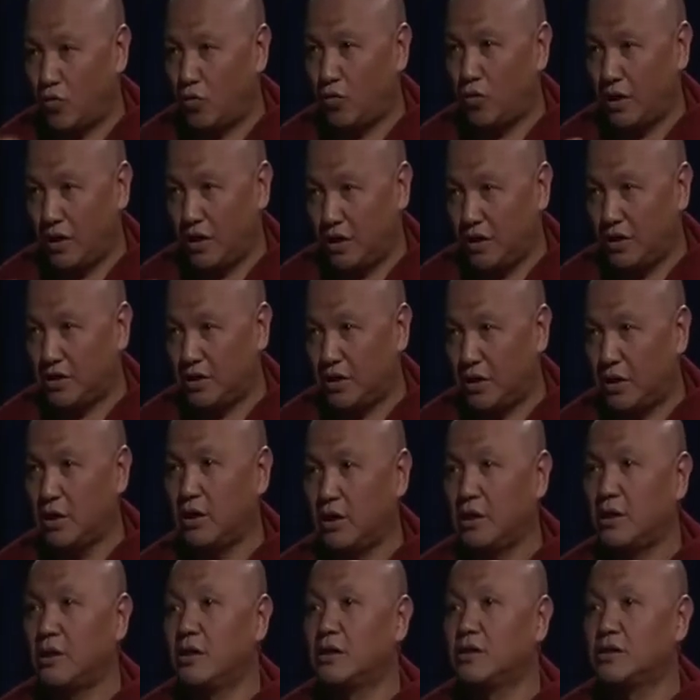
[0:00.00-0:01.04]
is
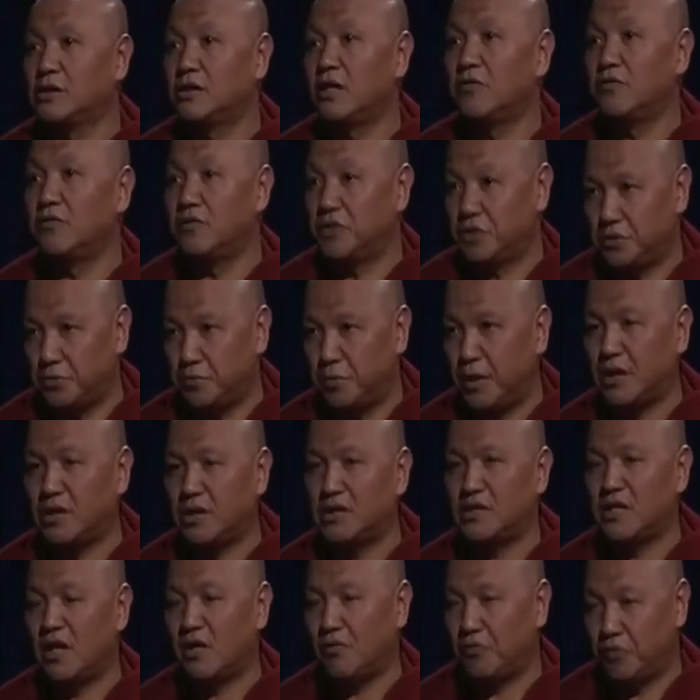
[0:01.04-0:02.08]
selfish, being
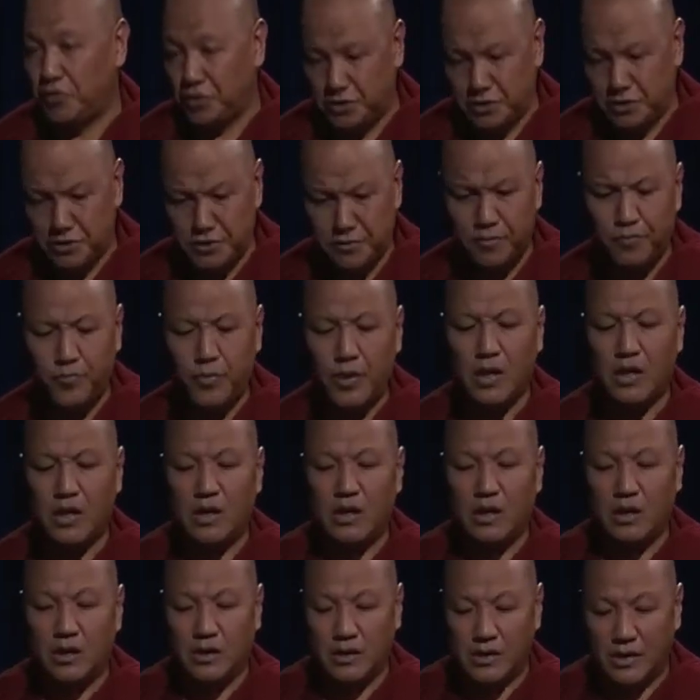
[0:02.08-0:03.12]
selfish.
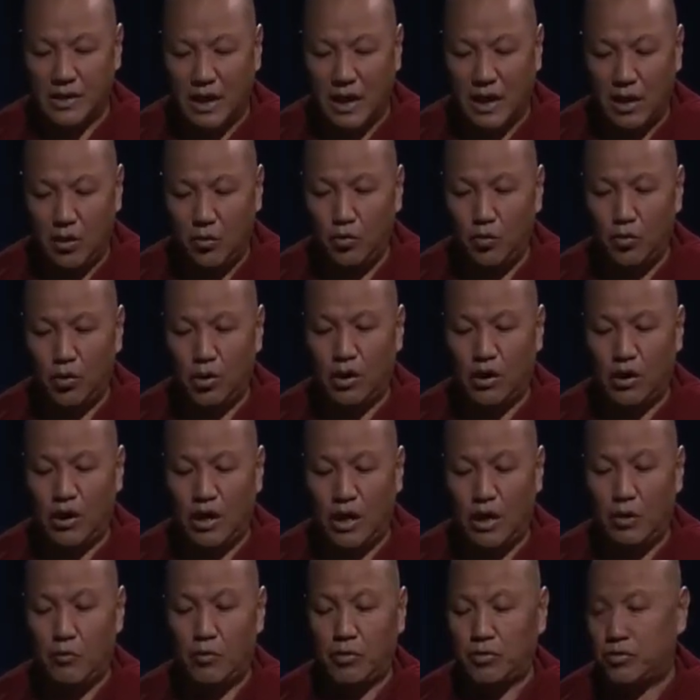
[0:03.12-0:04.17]
Now,
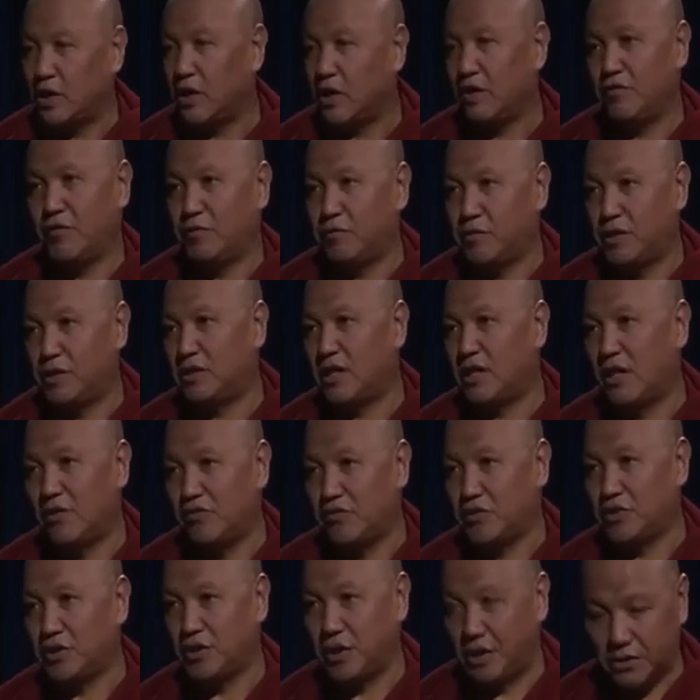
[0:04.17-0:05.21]
I want to give up this
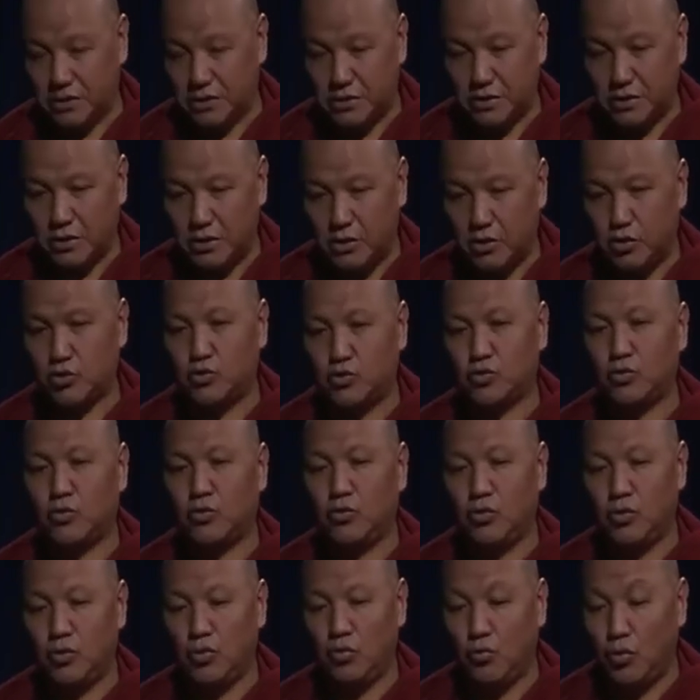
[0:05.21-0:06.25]
selfishness.
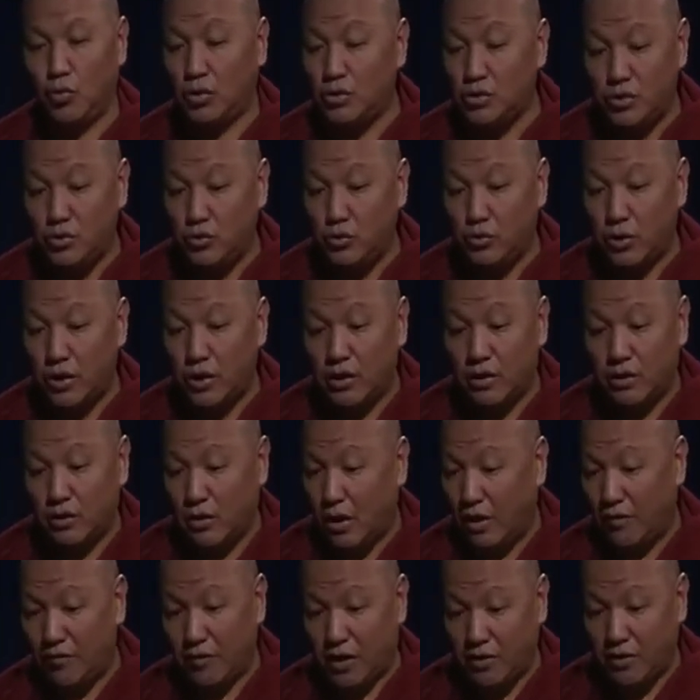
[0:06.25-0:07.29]
So once you
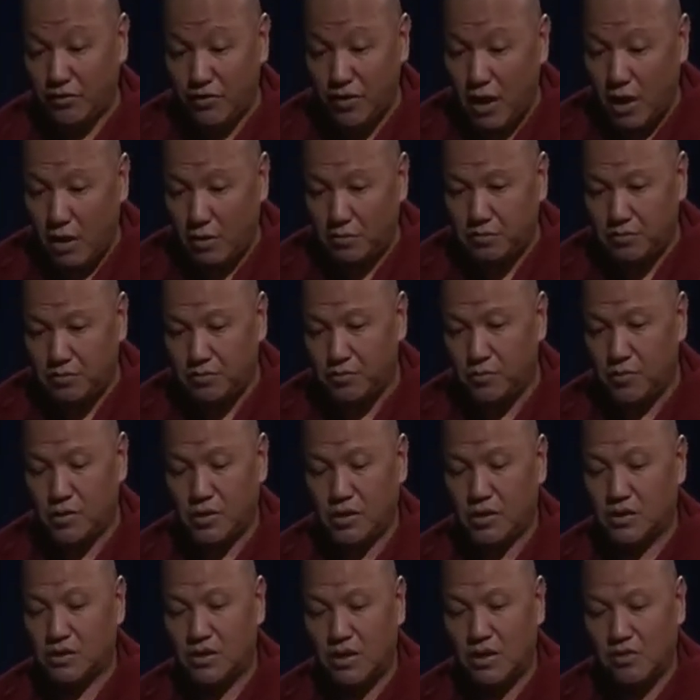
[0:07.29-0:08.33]
have given up
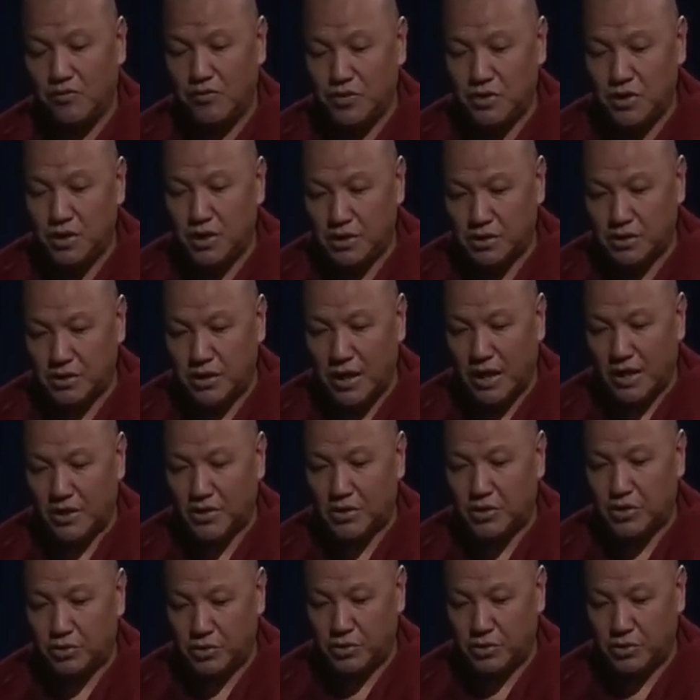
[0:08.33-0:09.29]
the selfishness attitude,